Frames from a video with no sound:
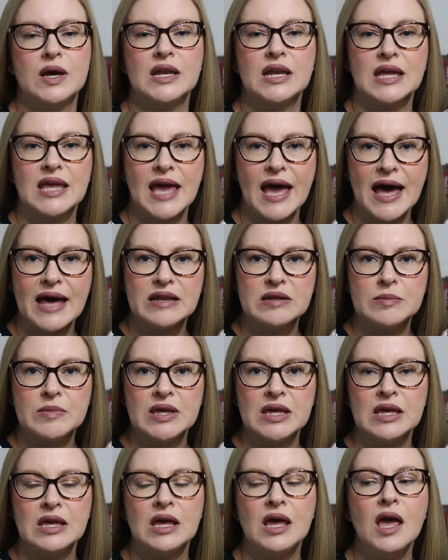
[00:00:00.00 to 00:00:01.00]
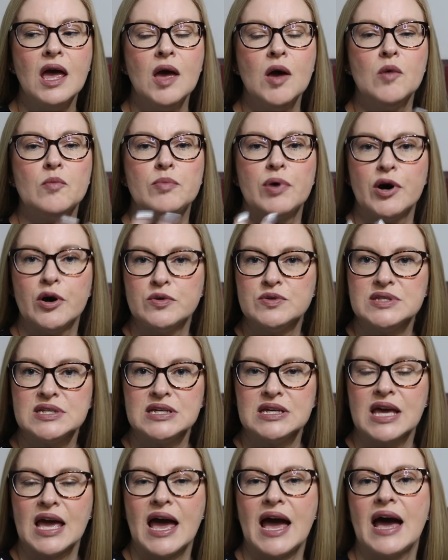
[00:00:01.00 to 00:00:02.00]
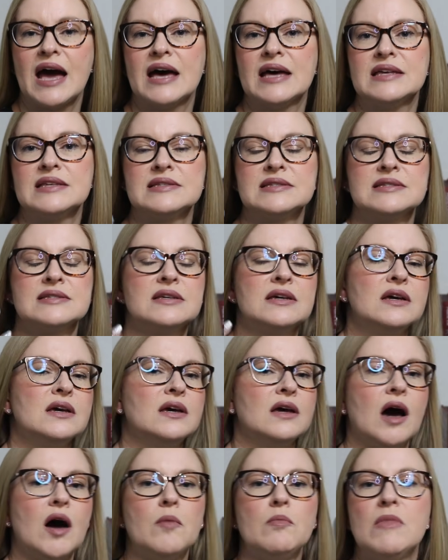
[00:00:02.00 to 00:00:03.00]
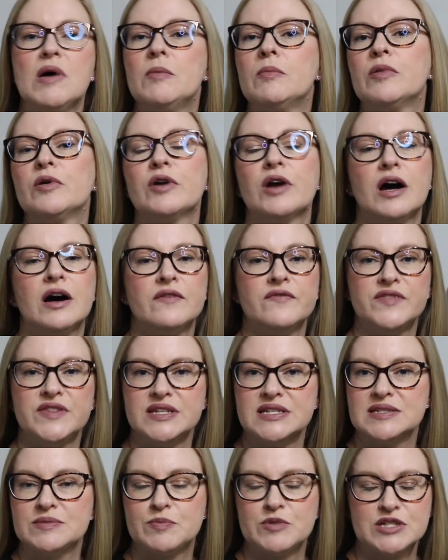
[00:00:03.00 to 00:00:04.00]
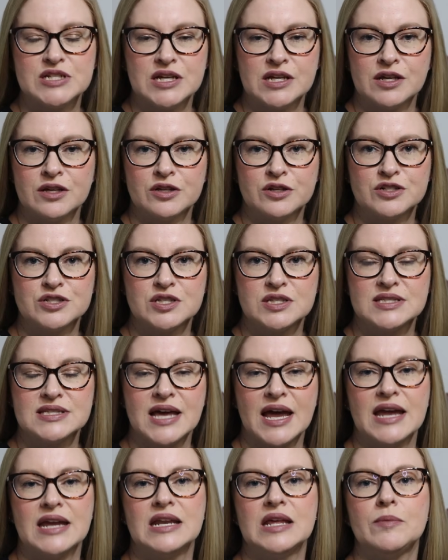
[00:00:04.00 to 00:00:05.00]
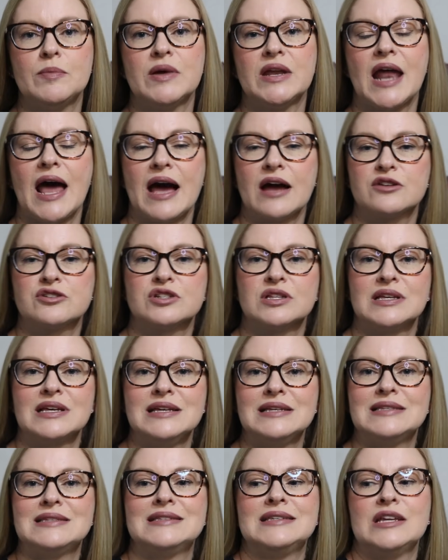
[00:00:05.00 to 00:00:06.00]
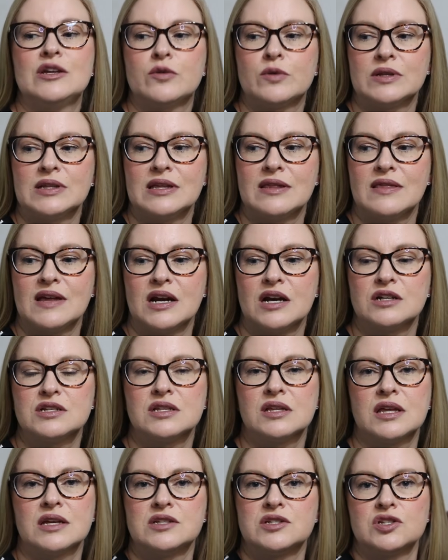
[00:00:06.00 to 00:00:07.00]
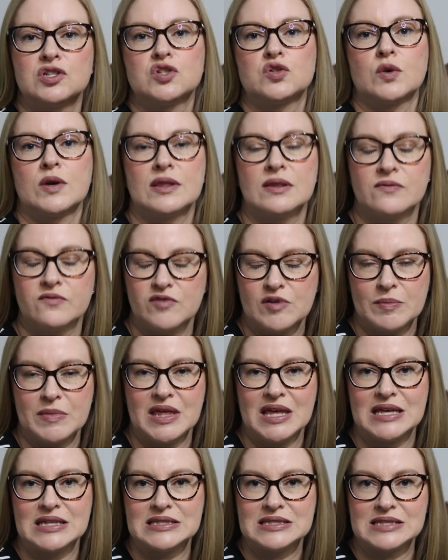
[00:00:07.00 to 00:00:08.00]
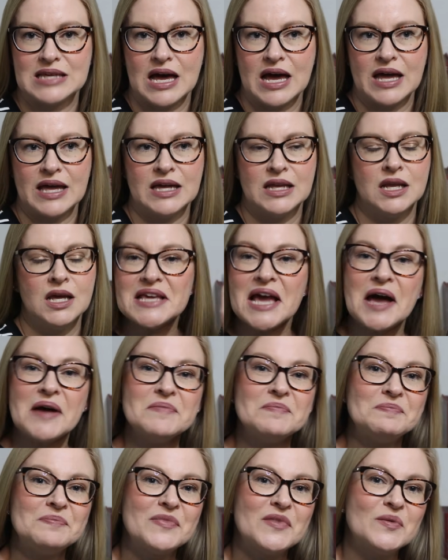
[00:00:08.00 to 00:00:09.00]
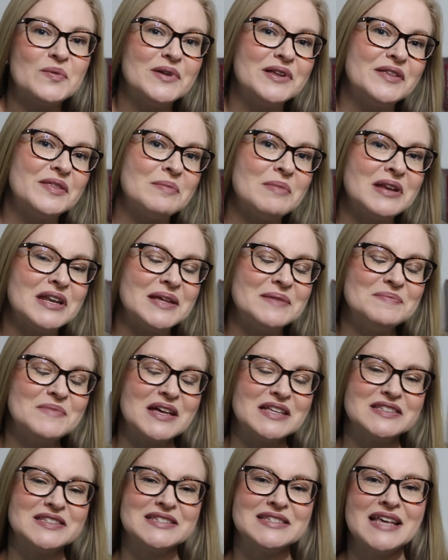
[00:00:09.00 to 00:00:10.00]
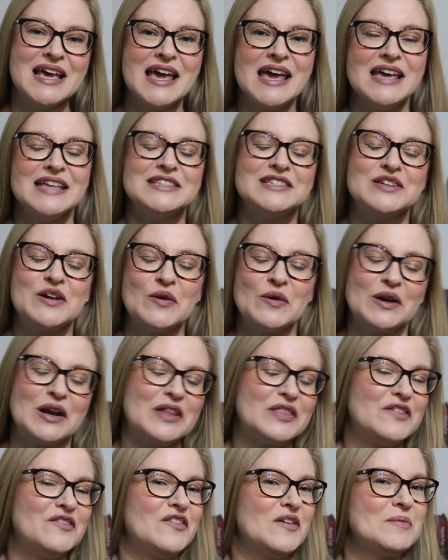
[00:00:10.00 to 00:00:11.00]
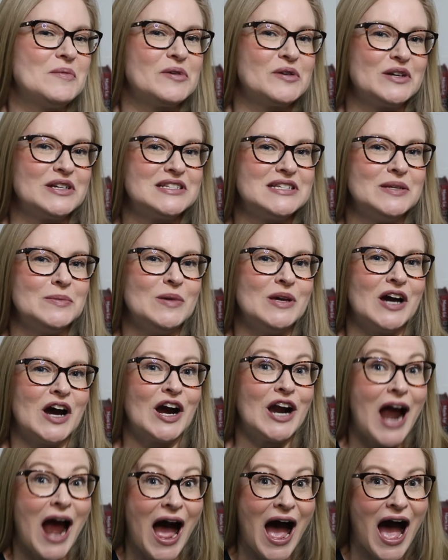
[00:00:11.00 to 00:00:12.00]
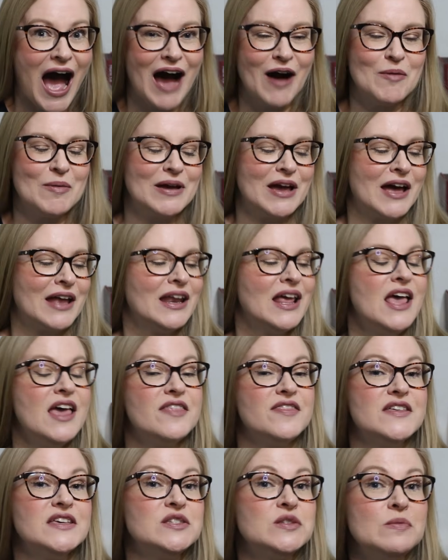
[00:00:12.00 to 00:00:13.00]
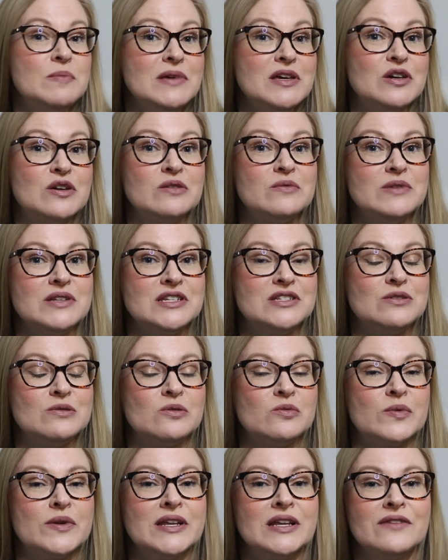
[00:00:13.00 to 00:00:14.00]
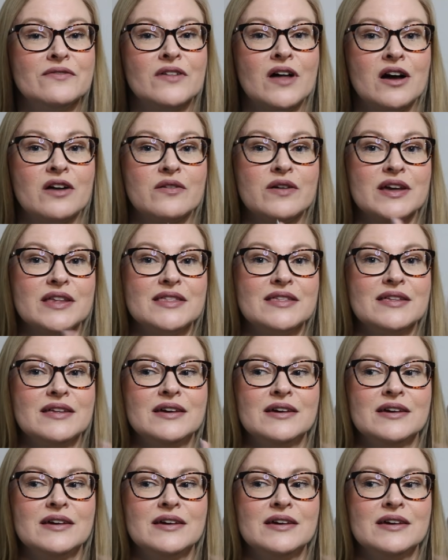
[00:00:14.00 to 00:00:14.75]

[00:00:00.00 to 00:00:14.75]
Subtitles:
an academy posing as a member of this particular society, but actually he's secretly there to like destroy them from the inside. Yeah, The Will of the Many. It's going on the February TBR. Oh my god. This would be a good one to do a reading vlog with.